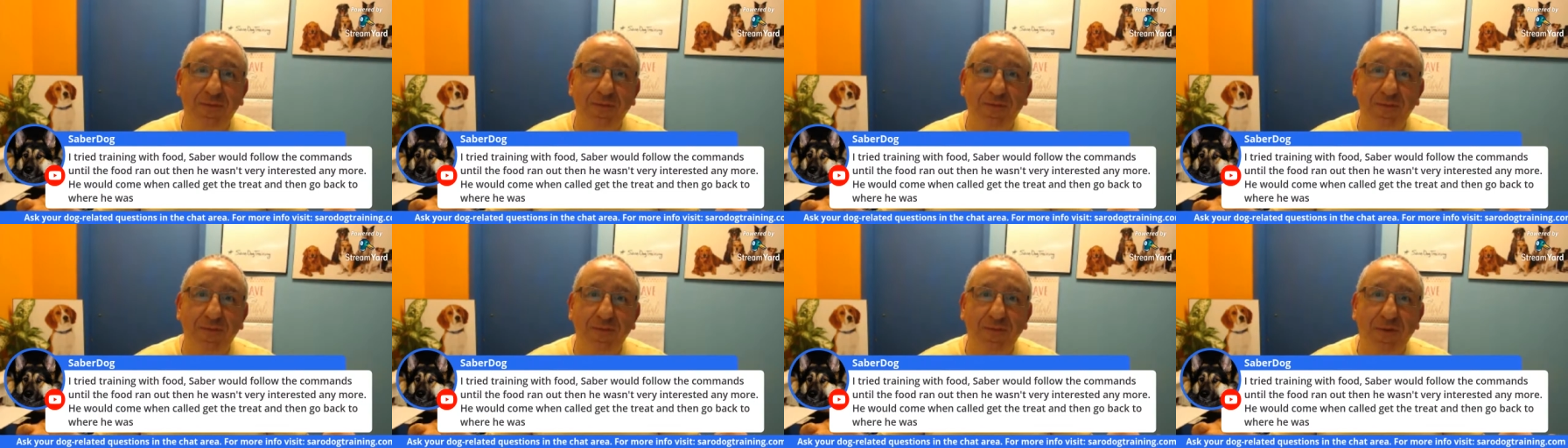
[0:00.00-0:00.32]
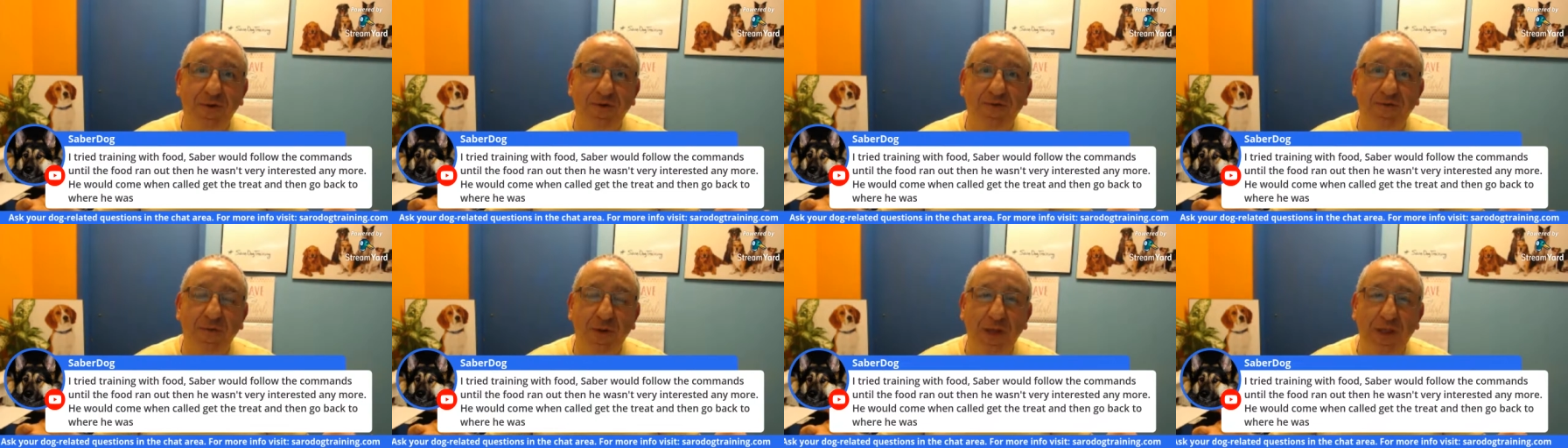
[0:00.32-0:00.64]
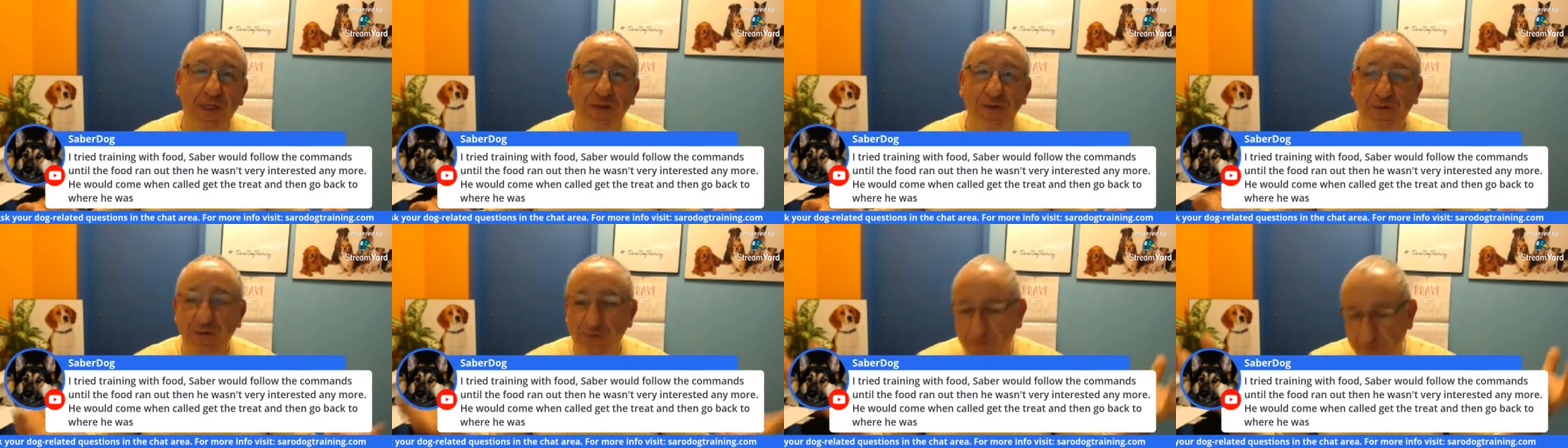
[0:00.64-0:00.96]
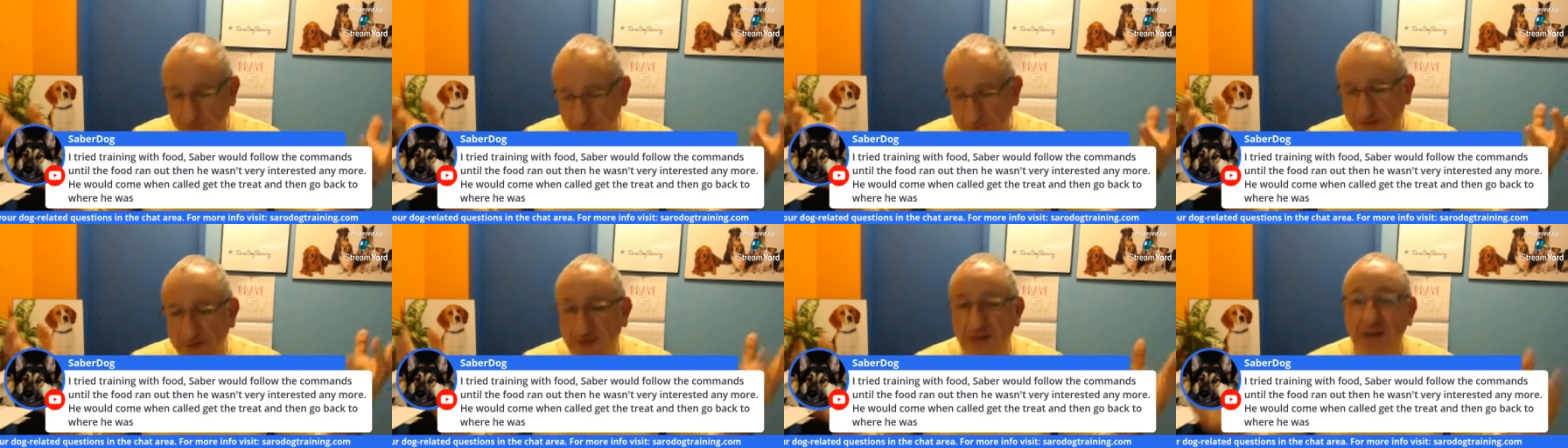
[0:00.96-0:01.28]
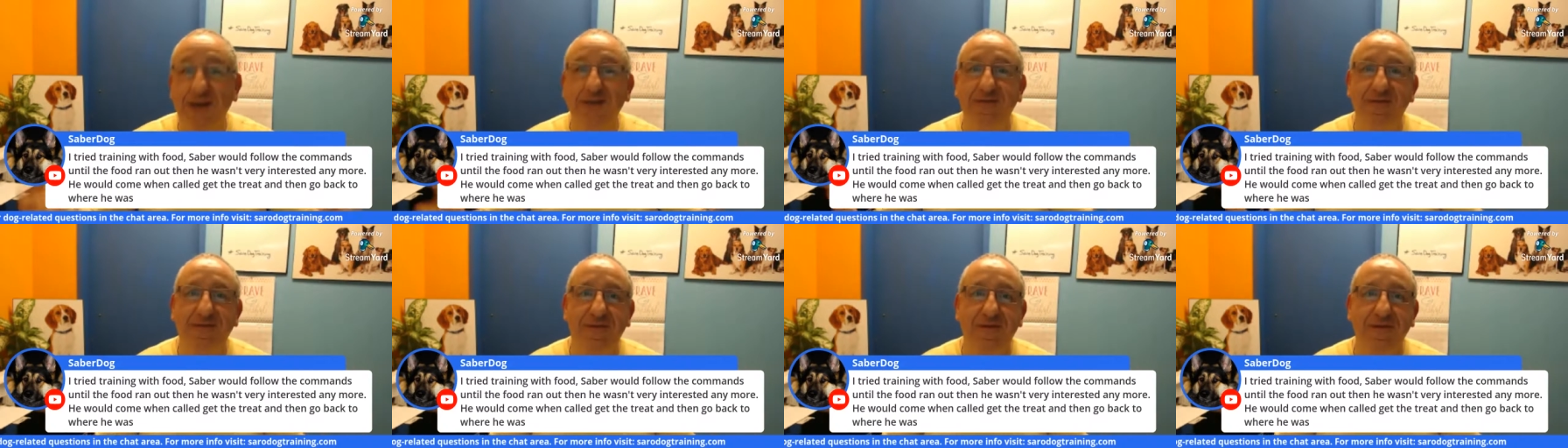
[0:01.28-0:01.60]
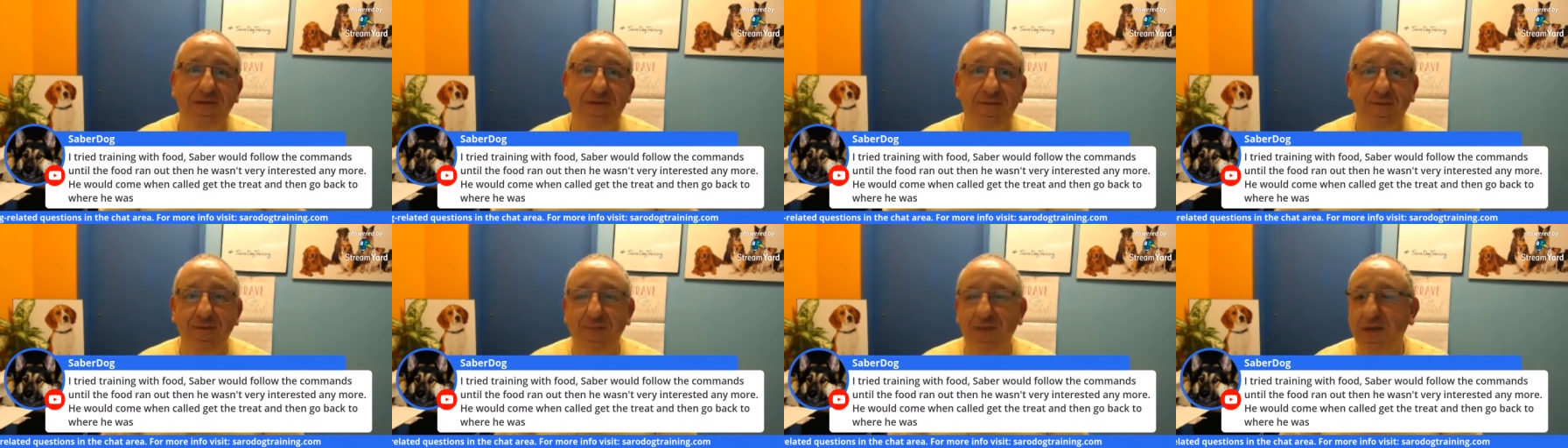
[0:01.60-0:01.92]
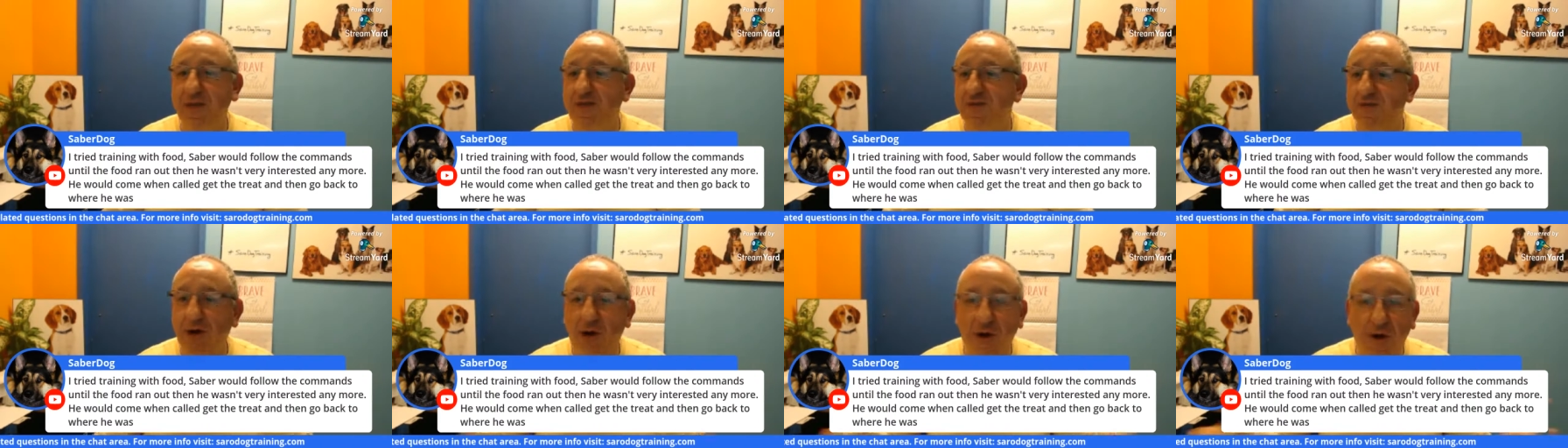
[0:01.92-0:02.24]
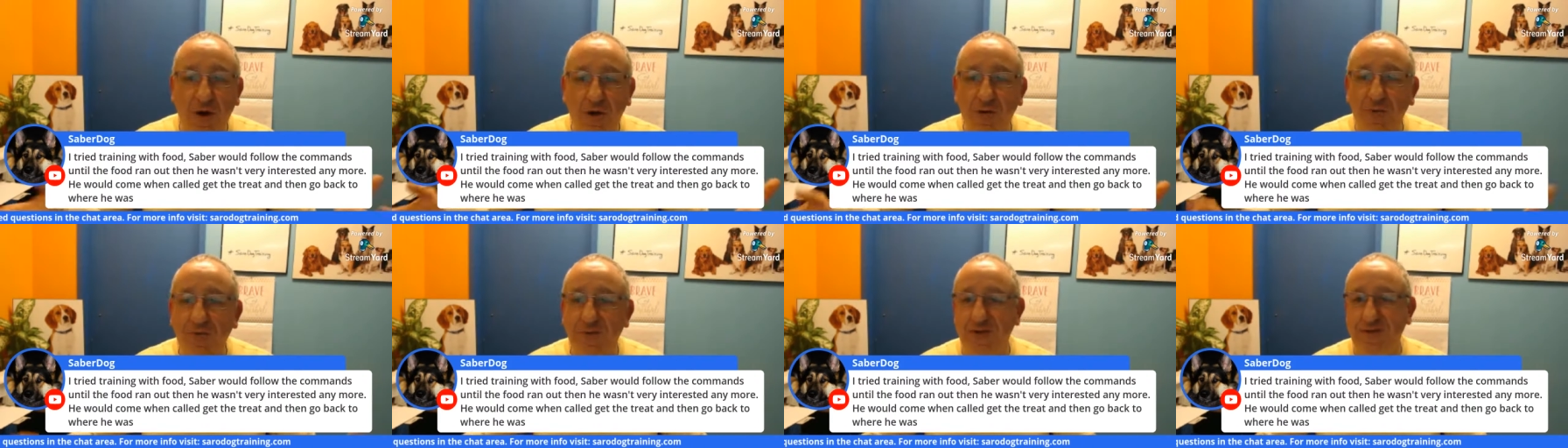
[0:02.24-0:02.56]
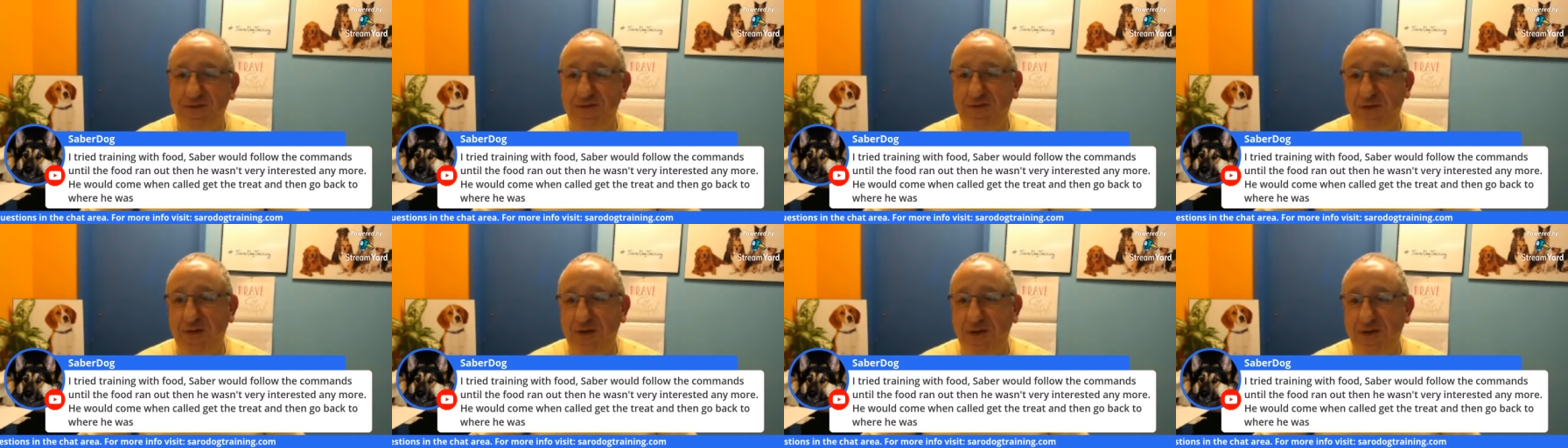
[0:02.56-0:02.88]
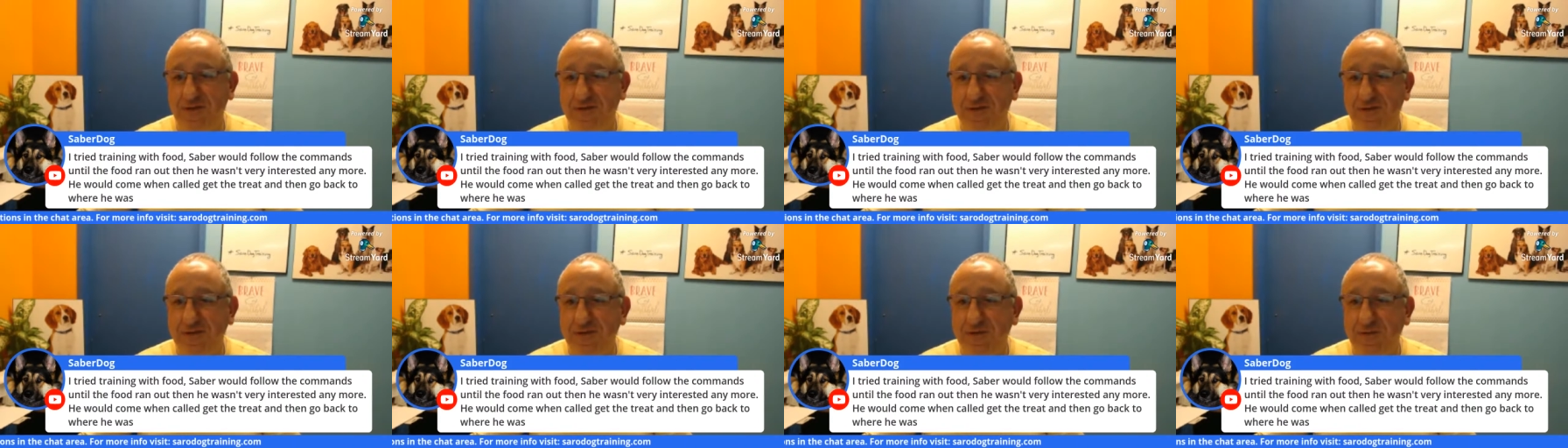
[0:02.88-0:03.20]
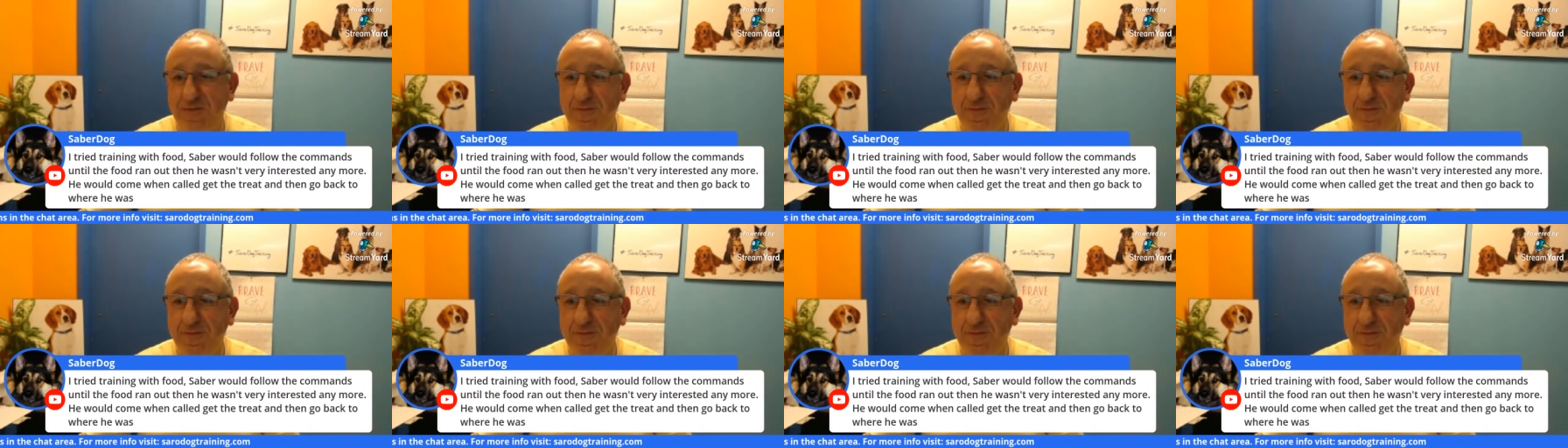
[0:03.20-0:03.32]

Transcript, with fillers: but with you yes it's always yes